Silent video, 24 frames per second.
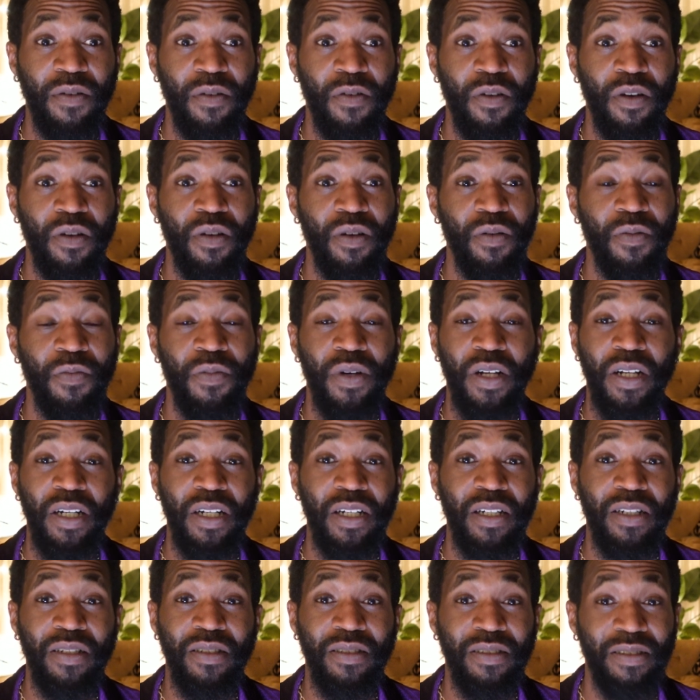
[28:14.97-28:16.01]

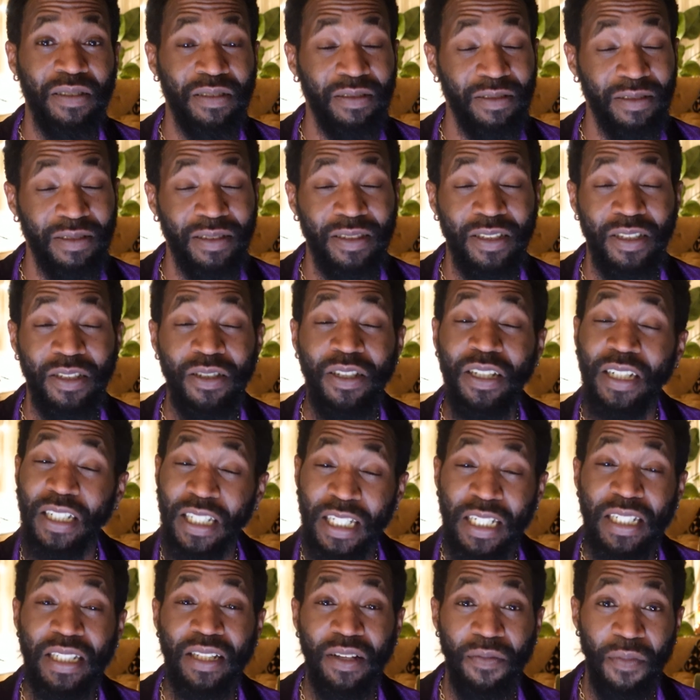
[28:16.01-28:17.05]
Well, you're going to
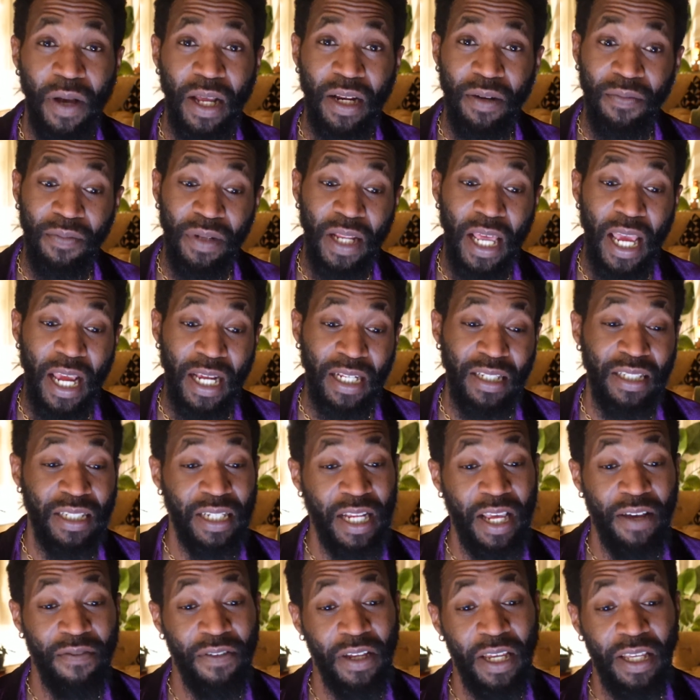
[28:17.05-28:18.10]
need somebody black to
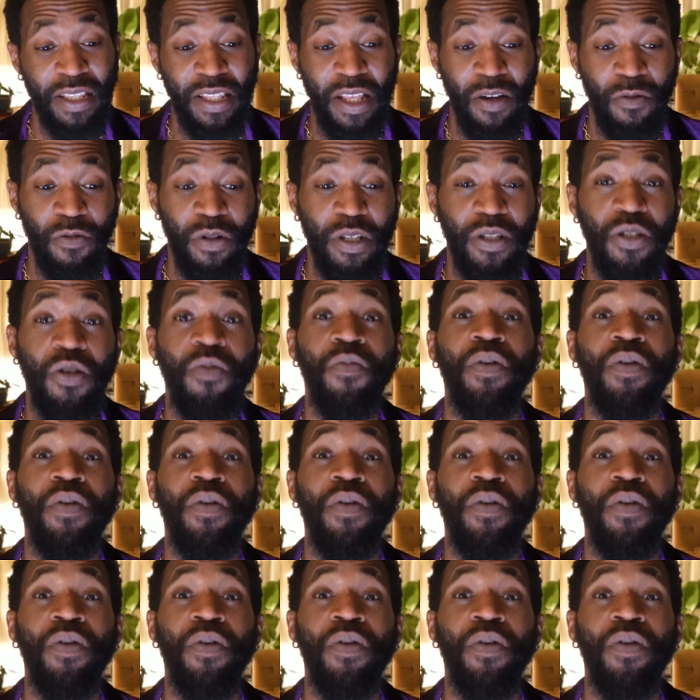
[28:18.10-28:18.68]
navigate that with you.